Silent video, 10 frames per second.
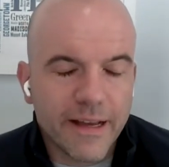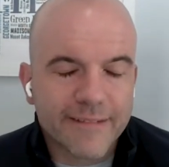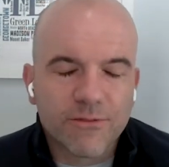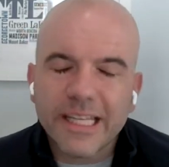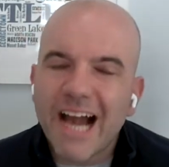
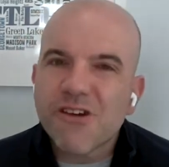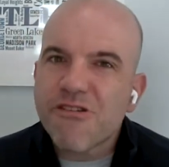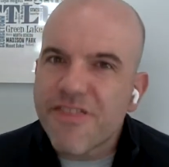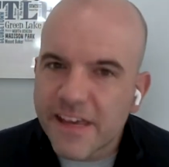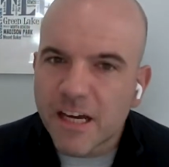It's really how you
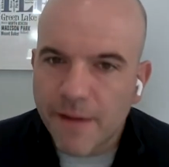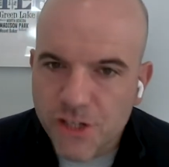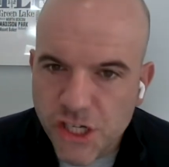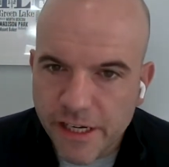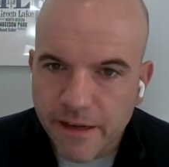think
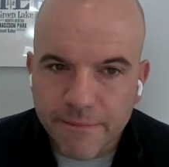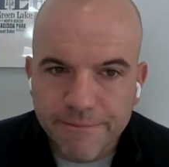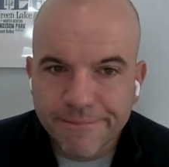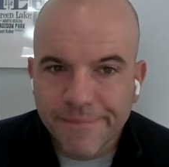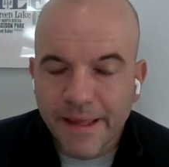about cheating.
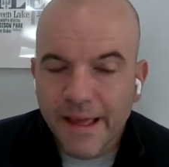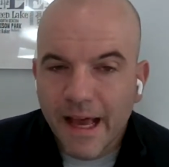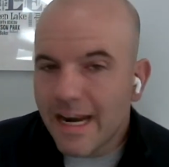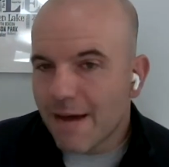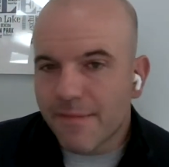
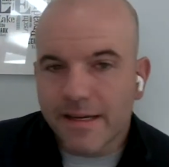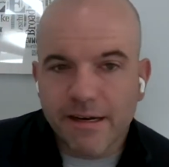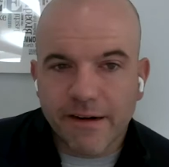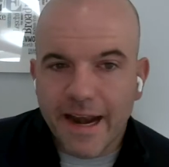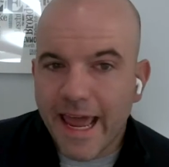Now, I'm not
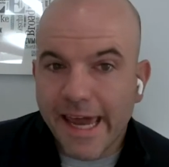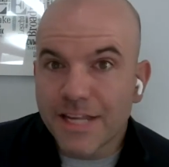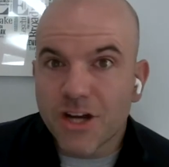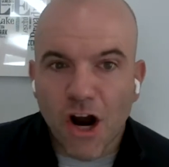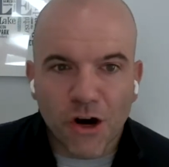here today
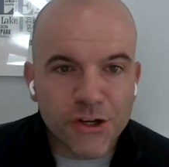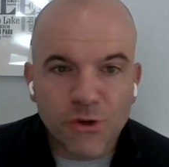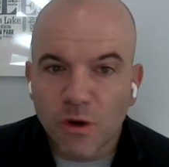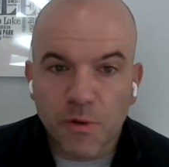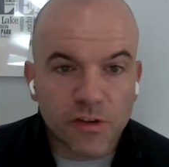to
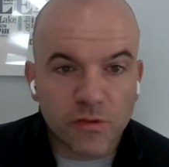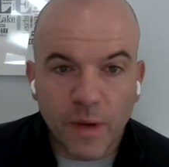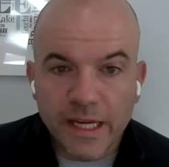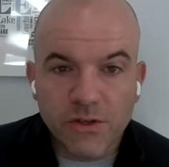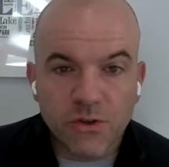argue or
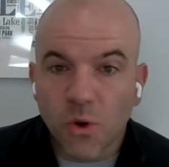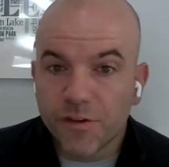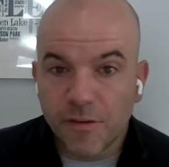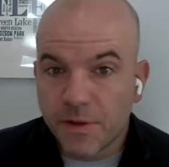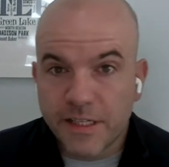persuade you
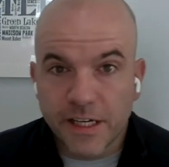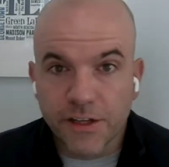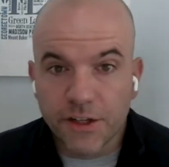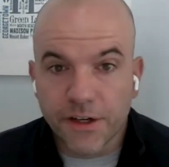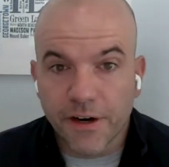towards a
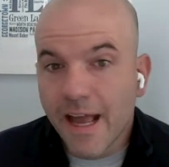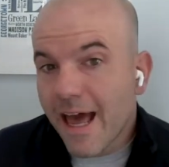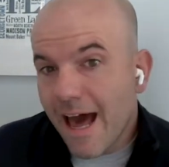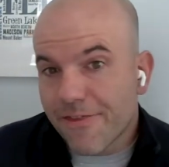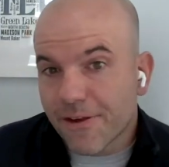particular
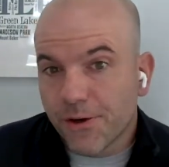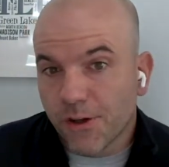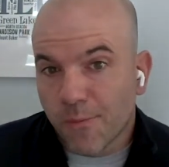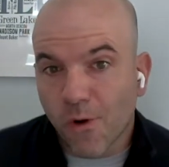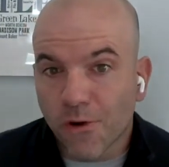ethical
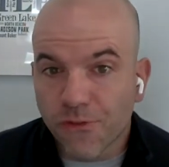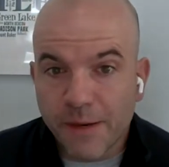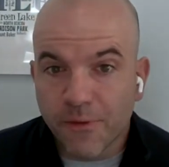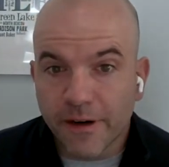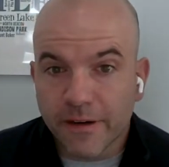or moral
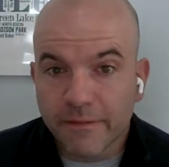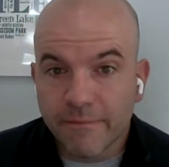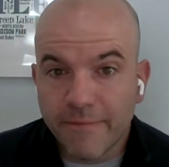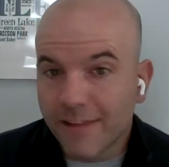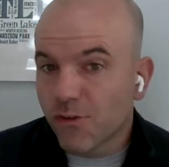framework.
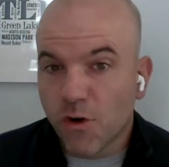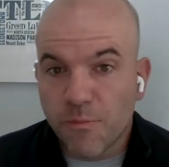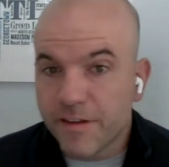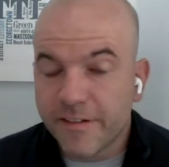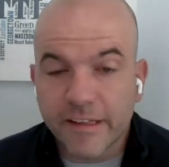That's your
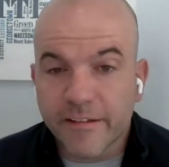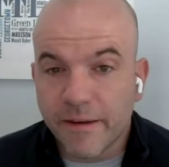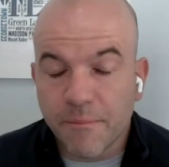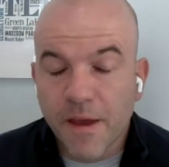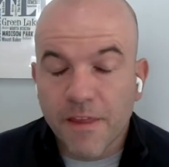own business.
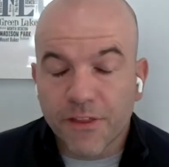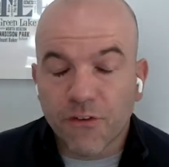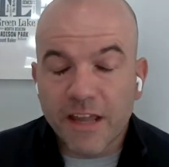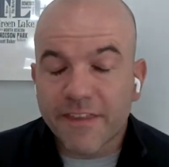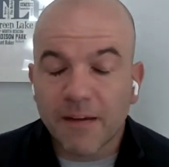And the
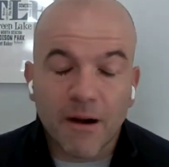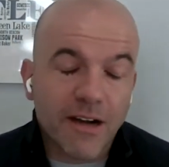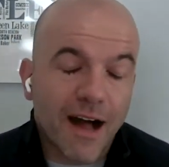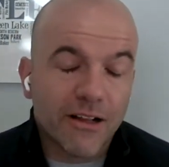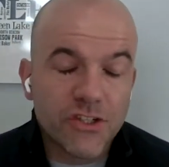great thing about
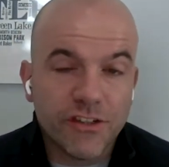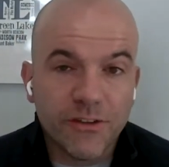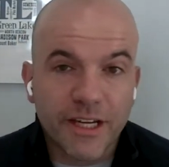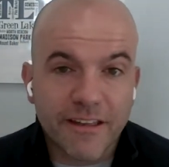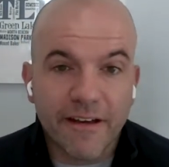college is
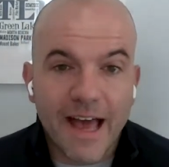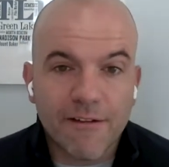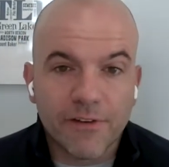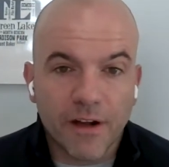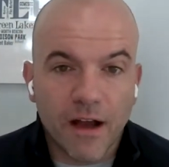you get to
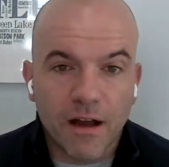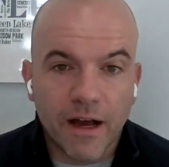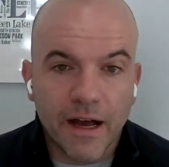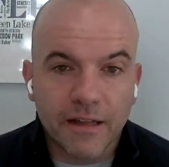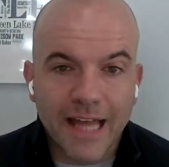have an,
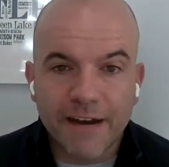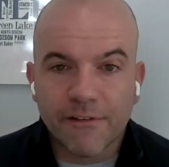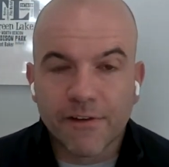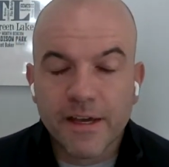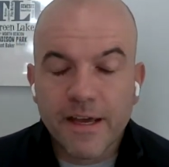uh, a lot
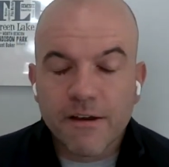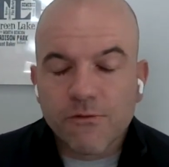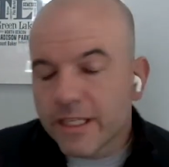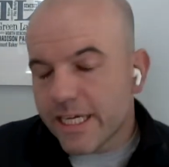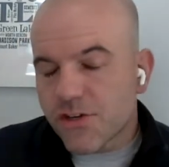of
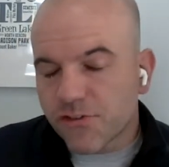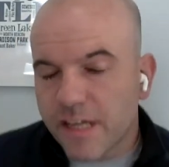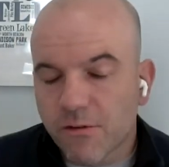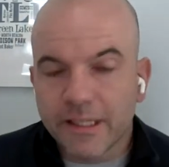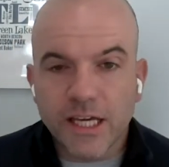really
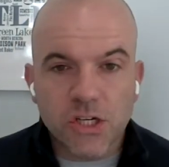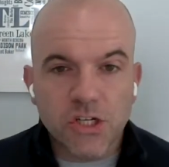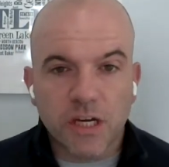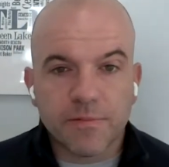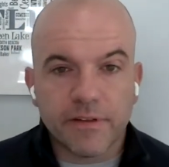interesting
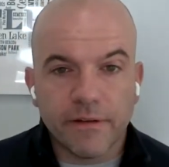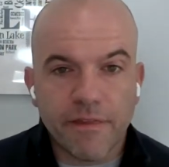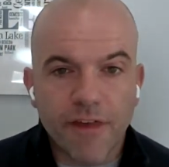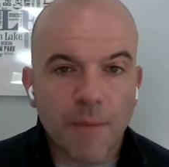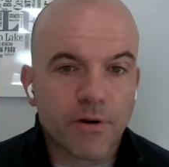relationships
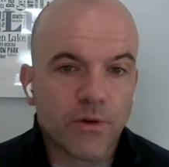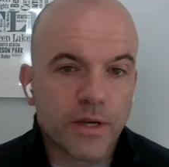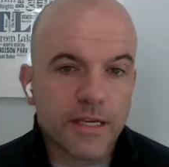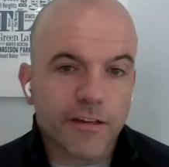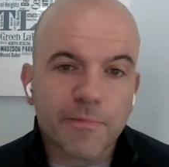and thought
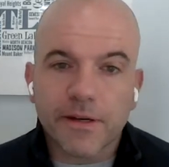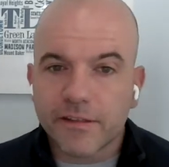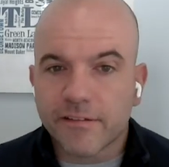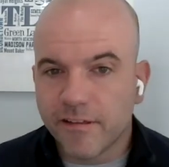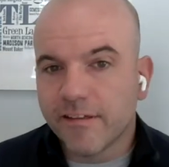provoking
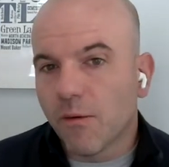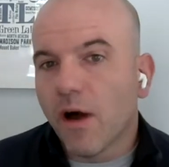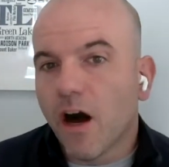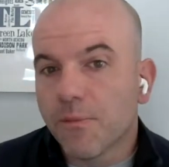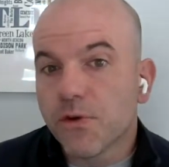experiences that
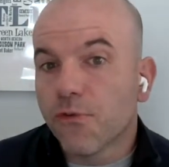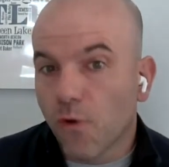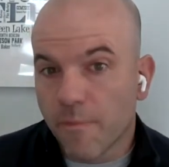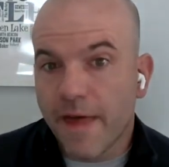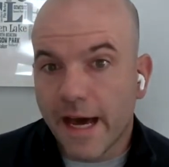will help you
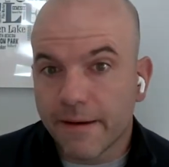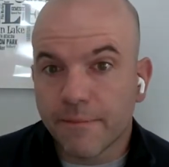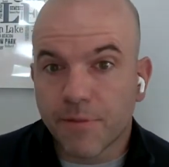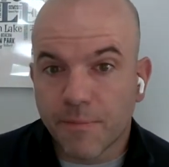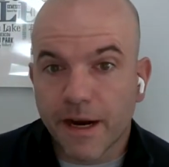form that
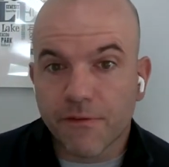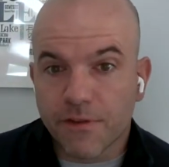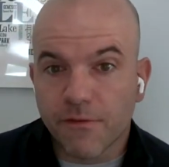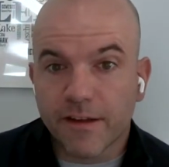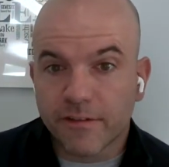and prepare
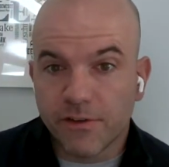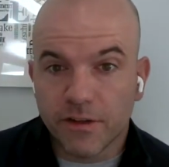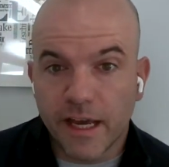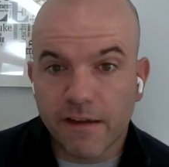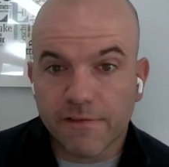for the rest of your
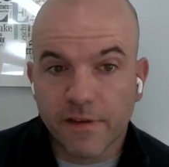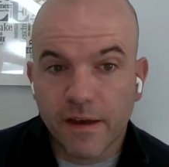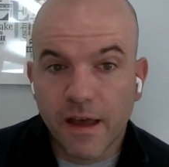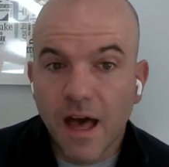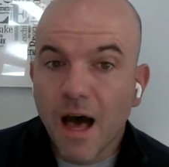life.
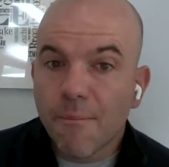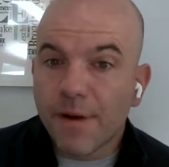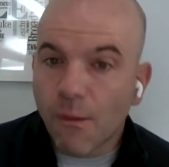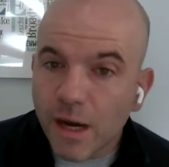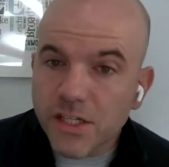
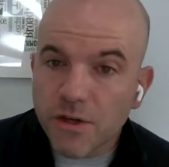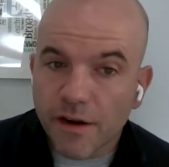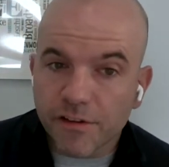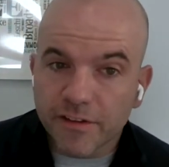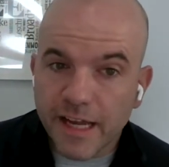But I want you to
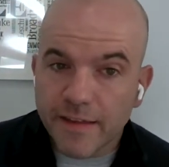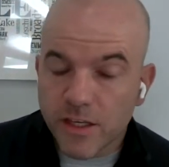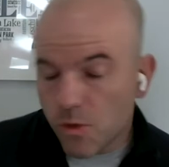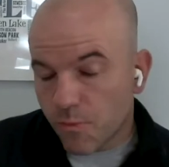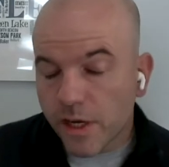understand
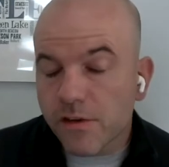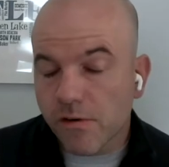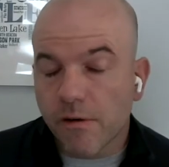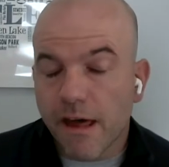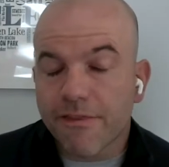that you bring
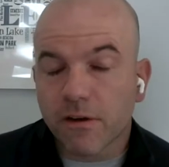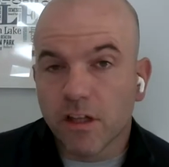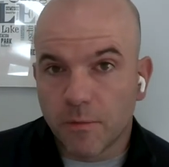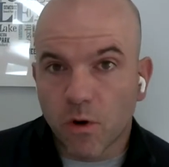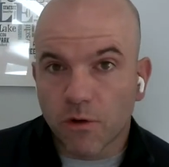your own
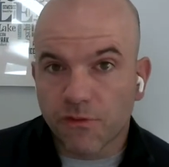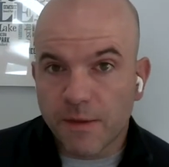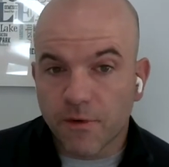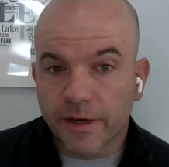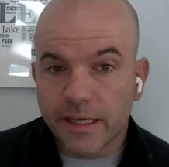ethical and moral
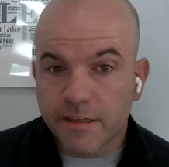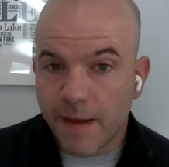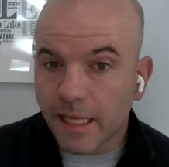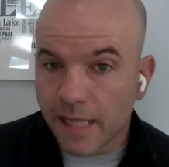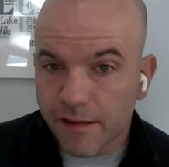framework into
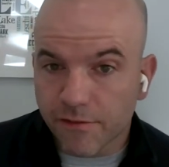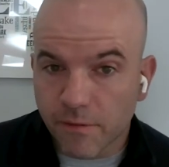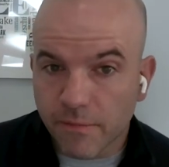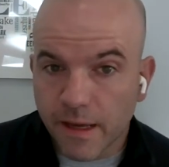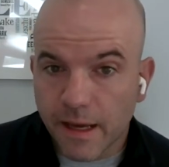my
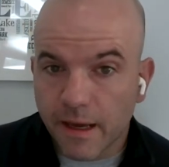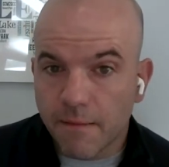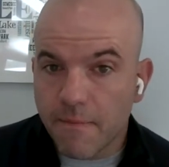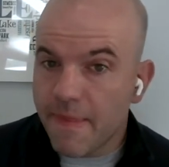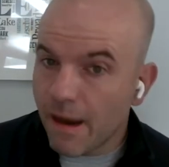classroom,
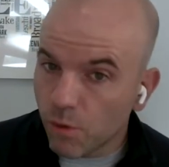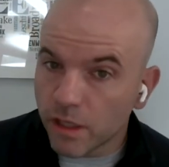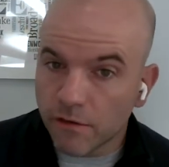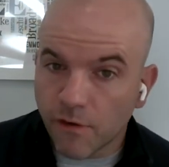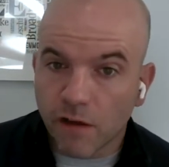and that
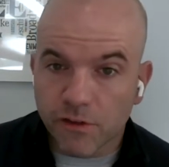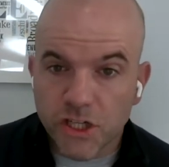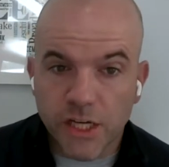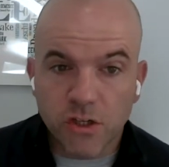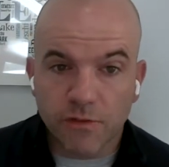will evolve or
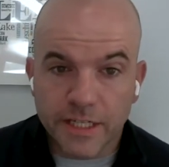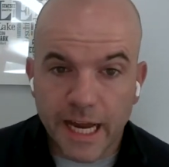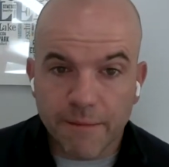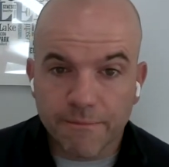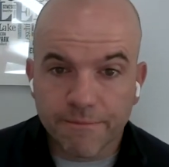change over
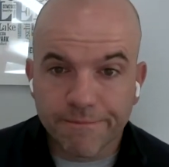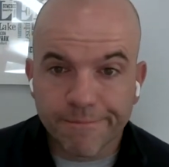time.